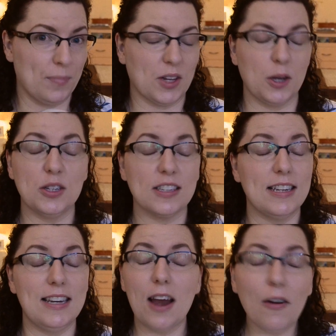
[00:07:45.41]
Don't you just
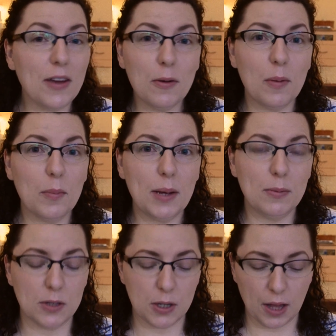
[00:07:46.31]
love it when
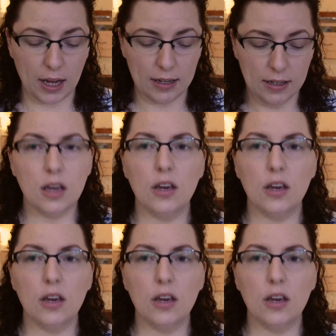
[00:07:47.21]
people do that?